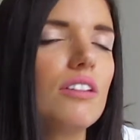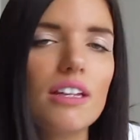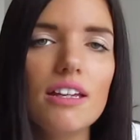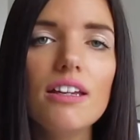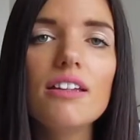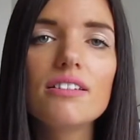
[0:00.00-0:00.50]

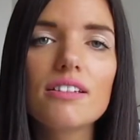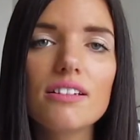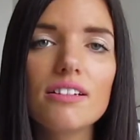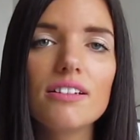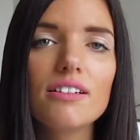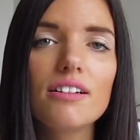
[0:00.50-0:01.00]
it is
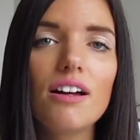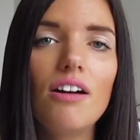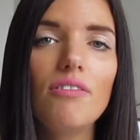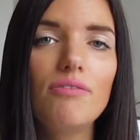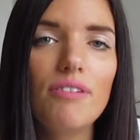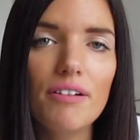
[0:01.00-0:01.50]

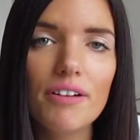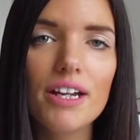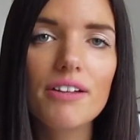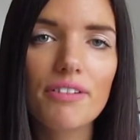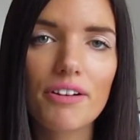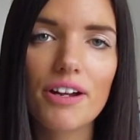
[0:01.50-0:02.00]
a
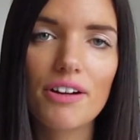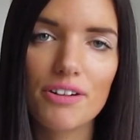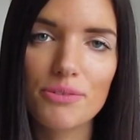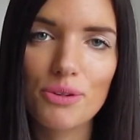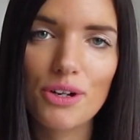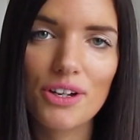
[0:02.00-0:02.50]
very, very
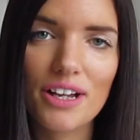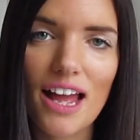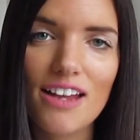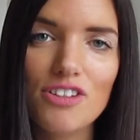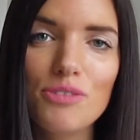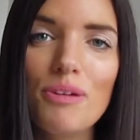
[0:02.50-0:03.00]
hard work,
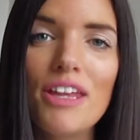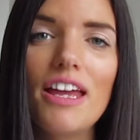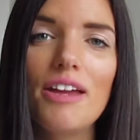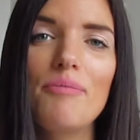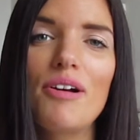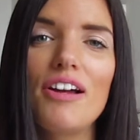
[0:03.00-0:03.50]
and just bear
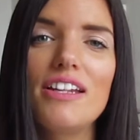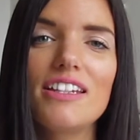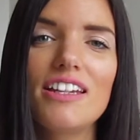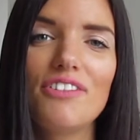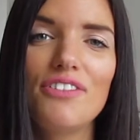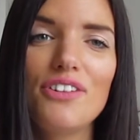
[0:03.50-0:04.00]
that in mind
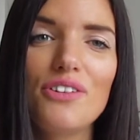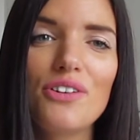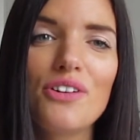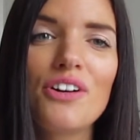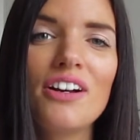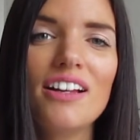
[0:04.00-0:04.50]
if
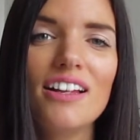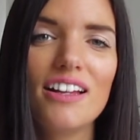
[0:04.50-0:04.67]
you're